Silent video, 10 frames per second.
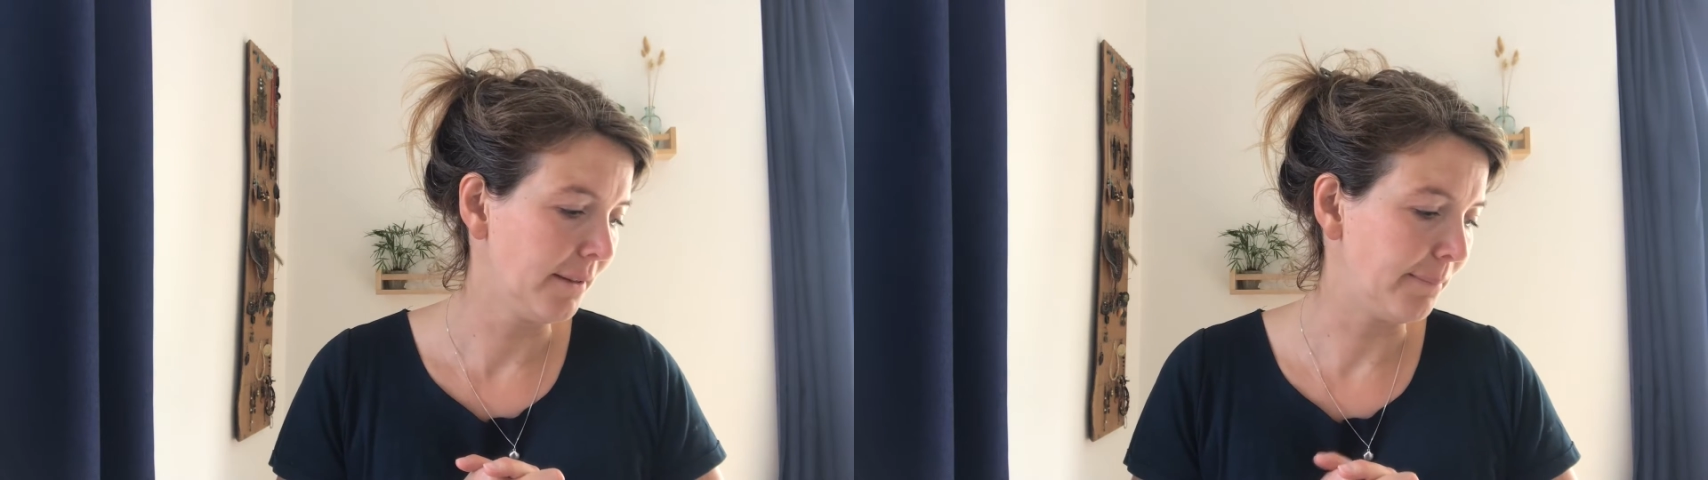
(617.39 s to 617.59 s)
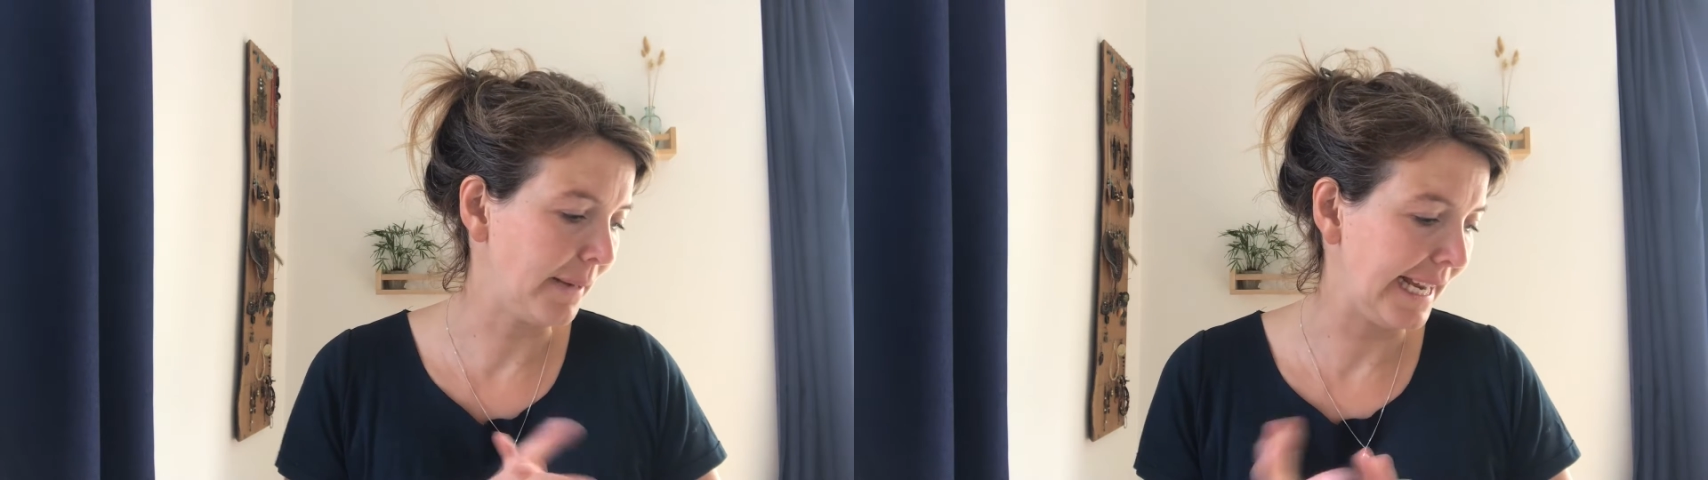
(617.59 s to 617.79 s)

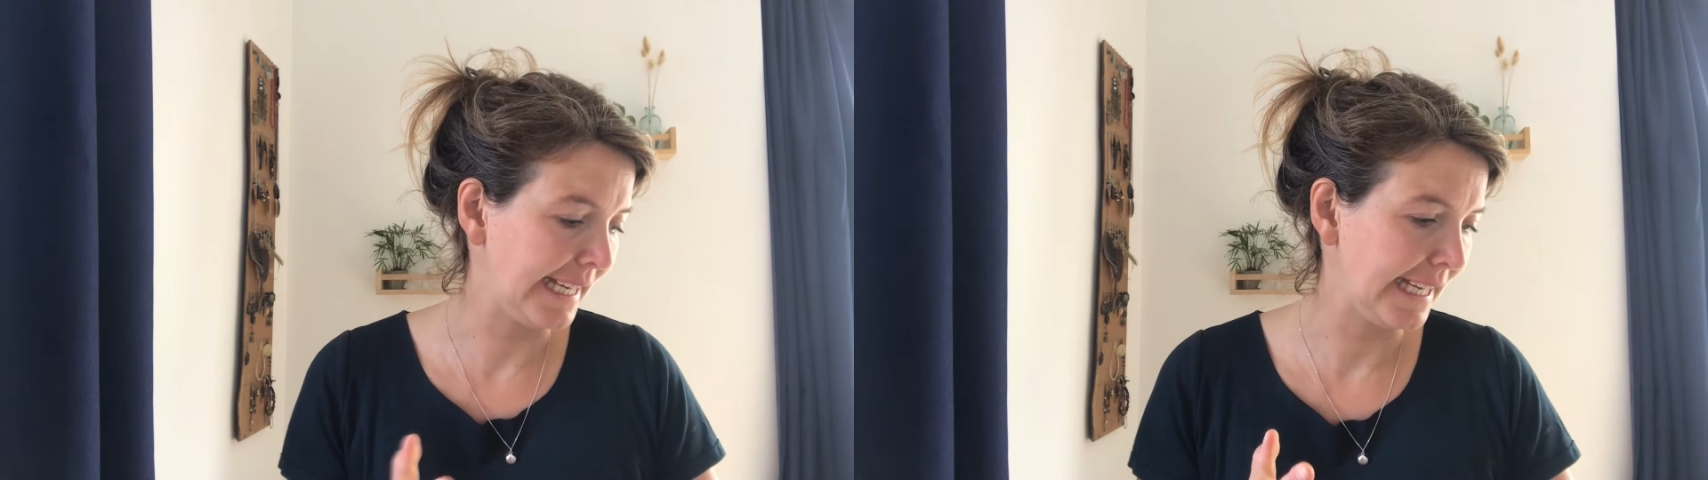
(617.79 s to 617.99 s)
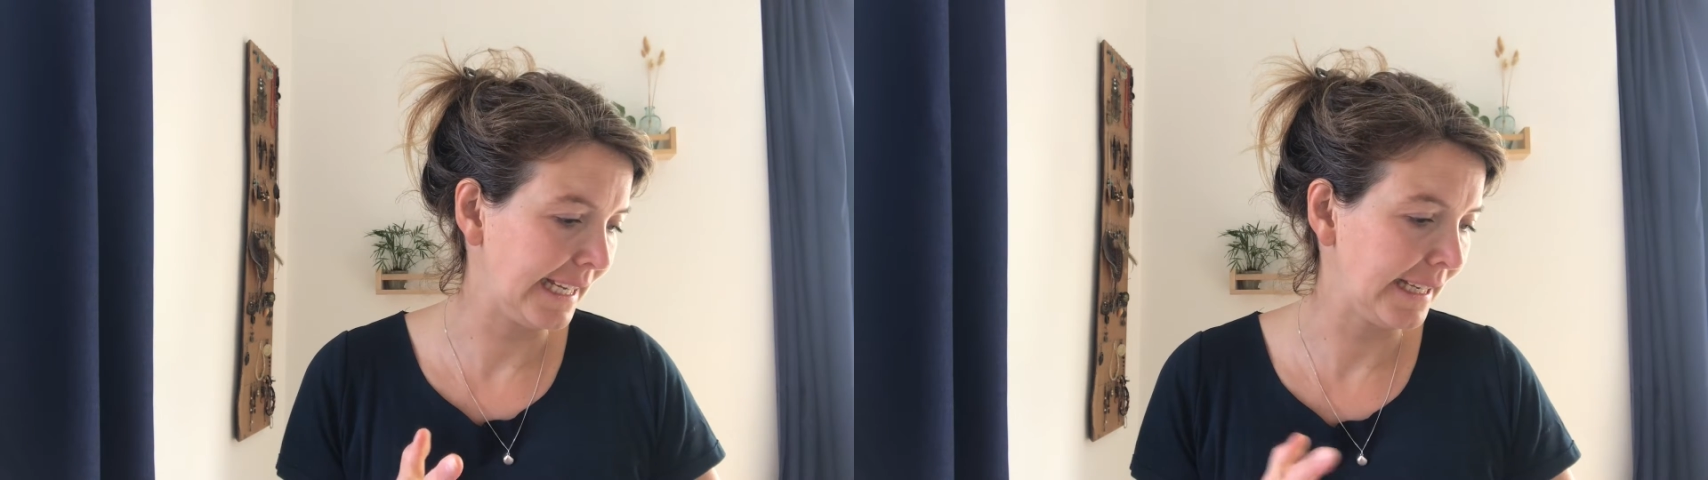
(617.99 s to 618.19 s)

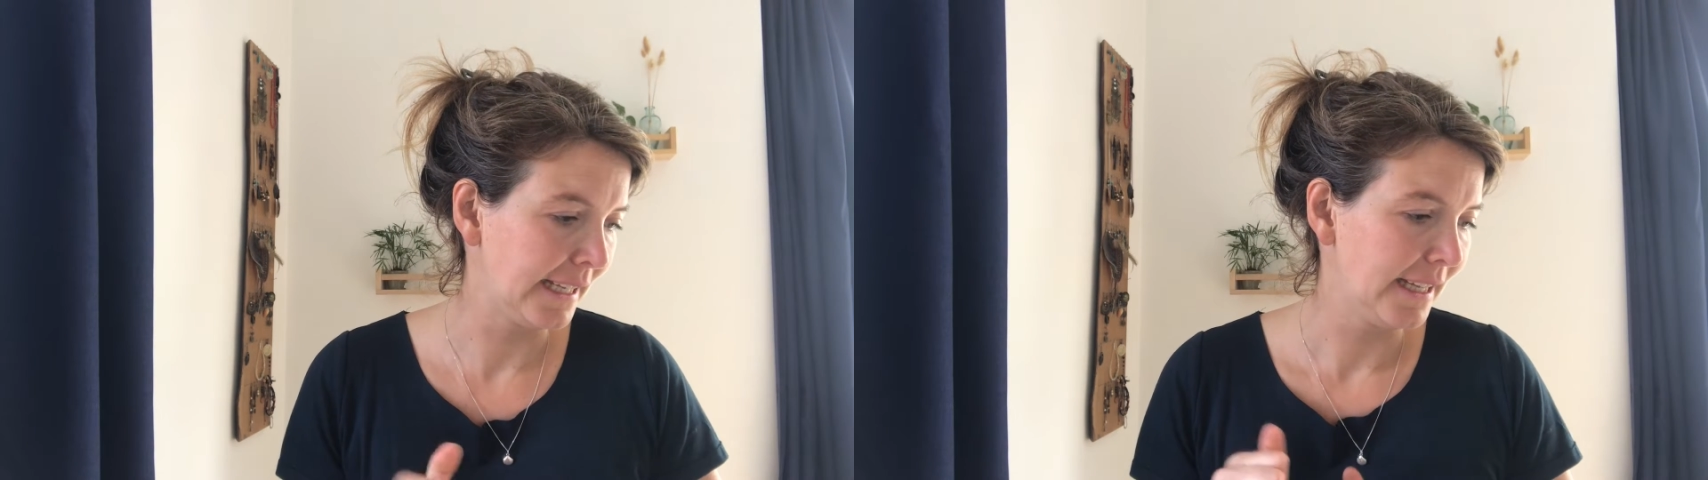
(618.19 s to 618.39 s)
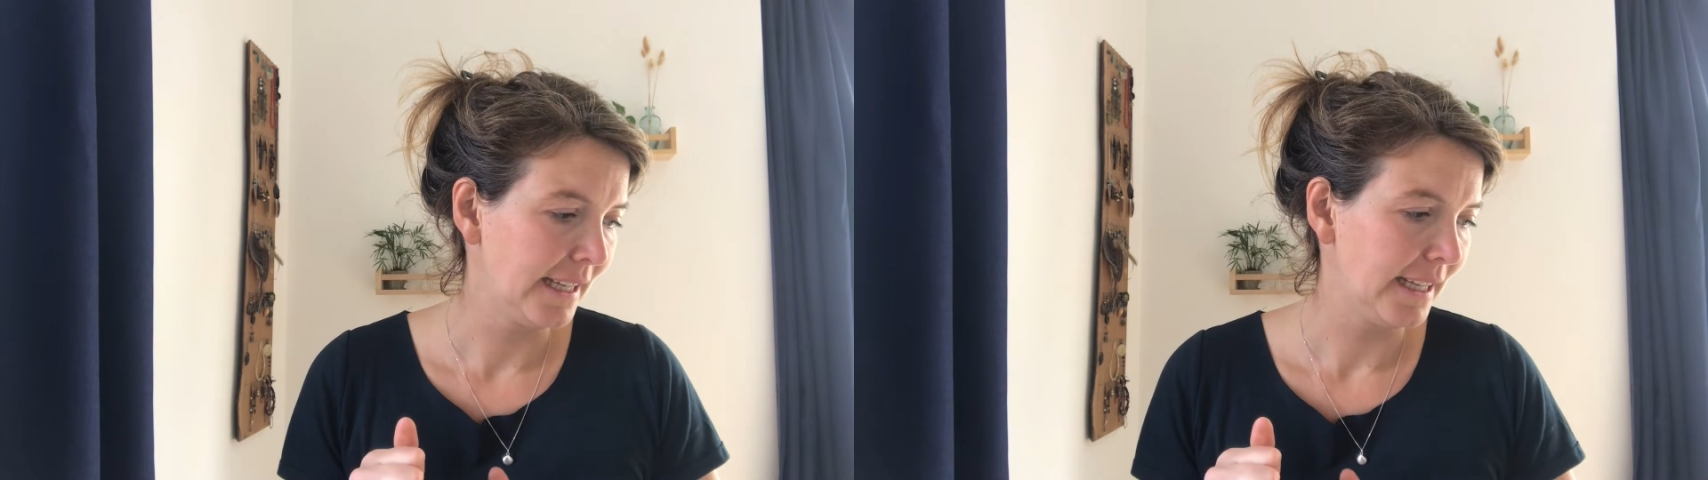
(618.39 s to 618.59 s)
planning
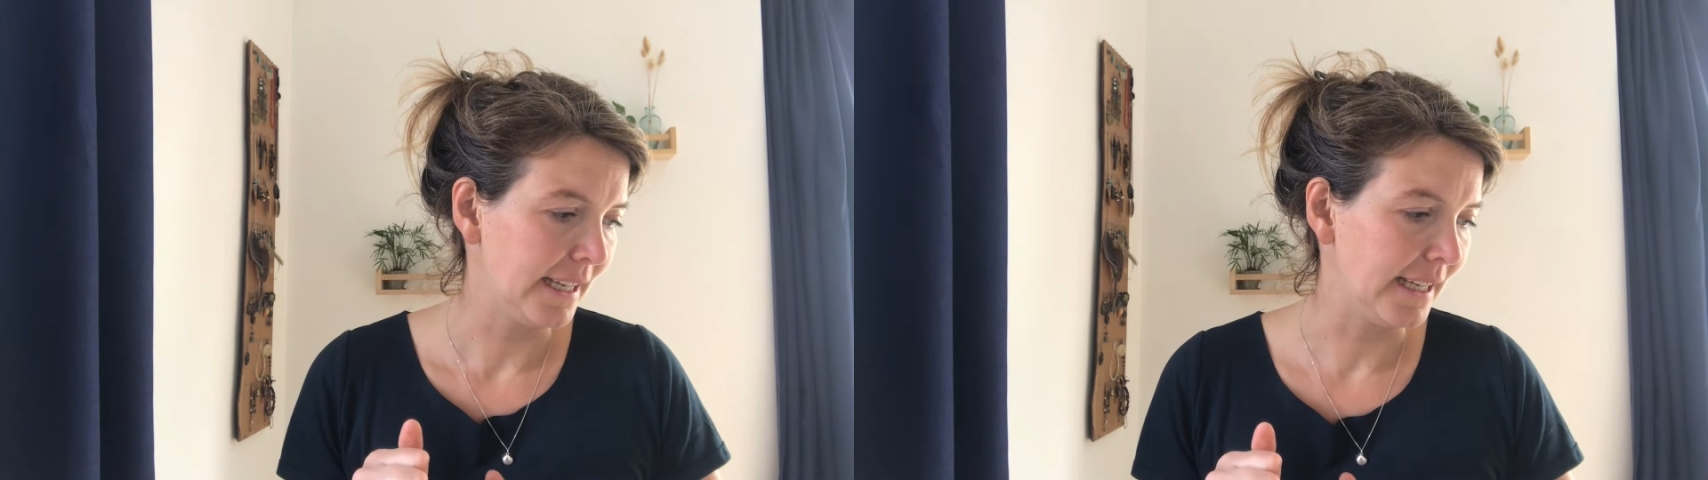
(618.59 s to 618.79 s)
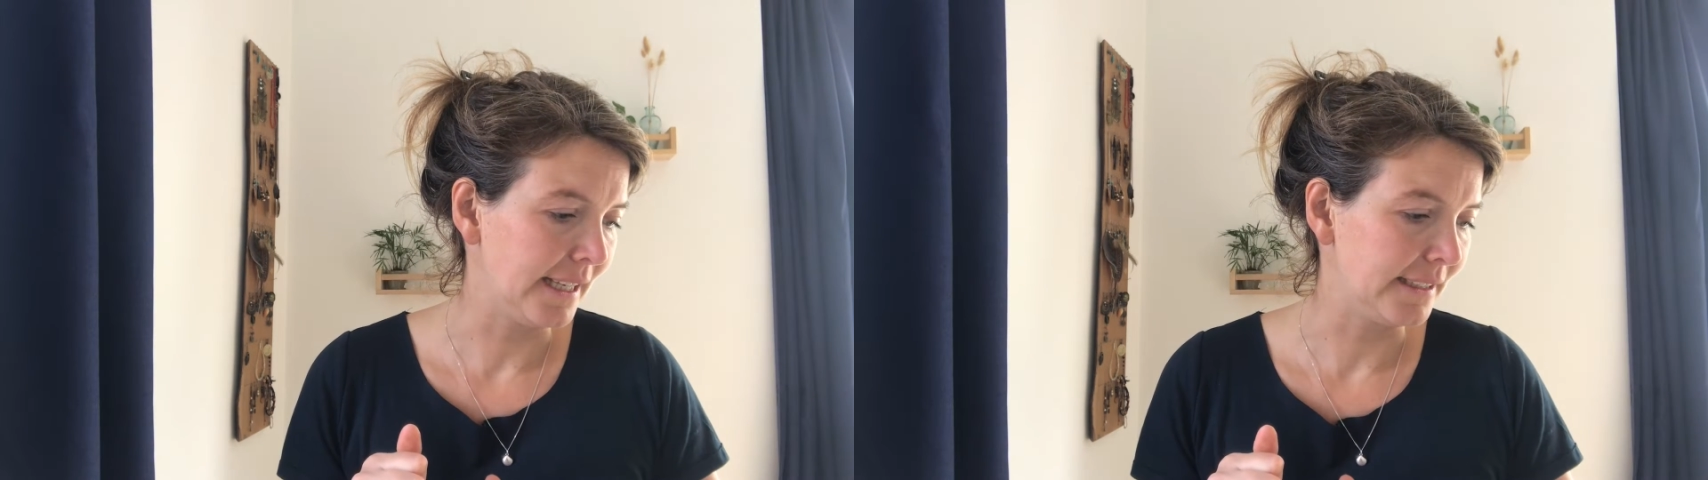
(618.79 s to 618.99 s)

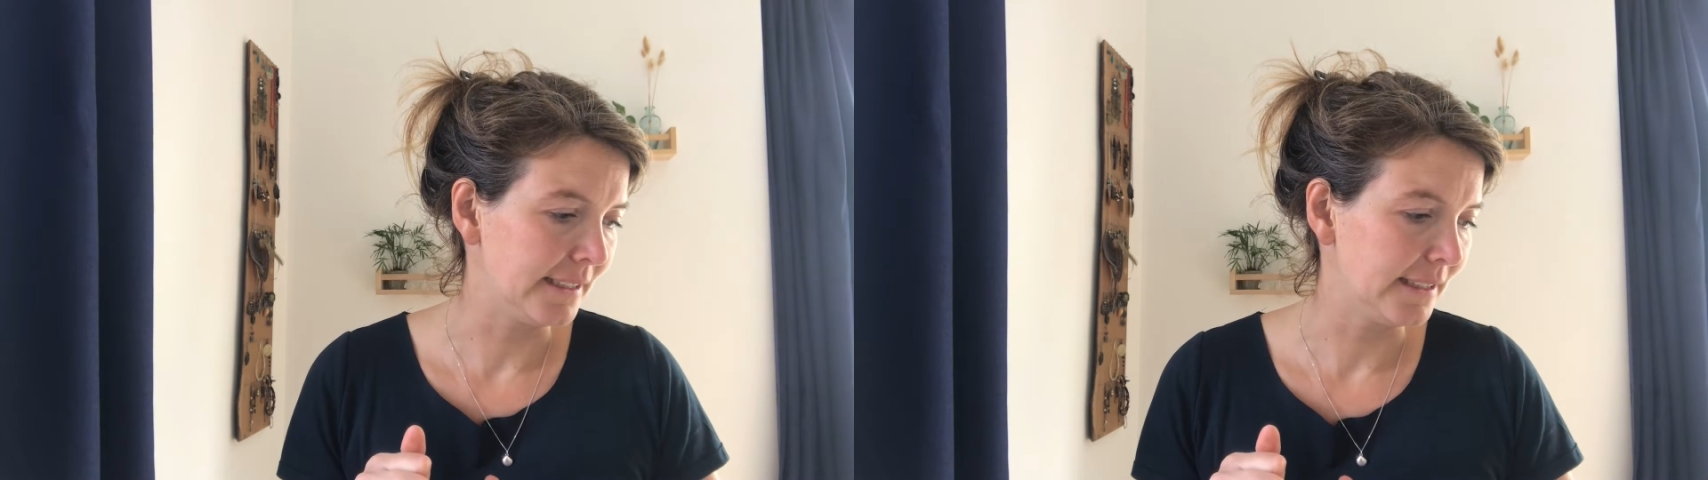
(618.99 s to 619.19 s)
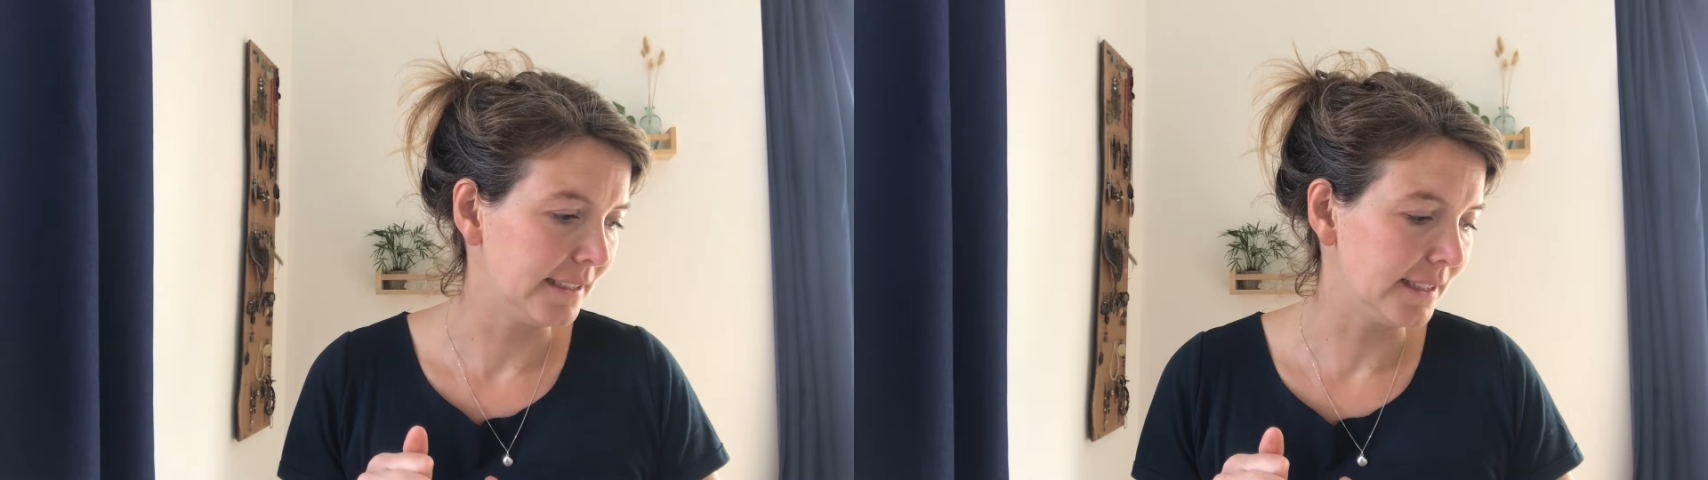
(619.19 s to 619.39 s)
and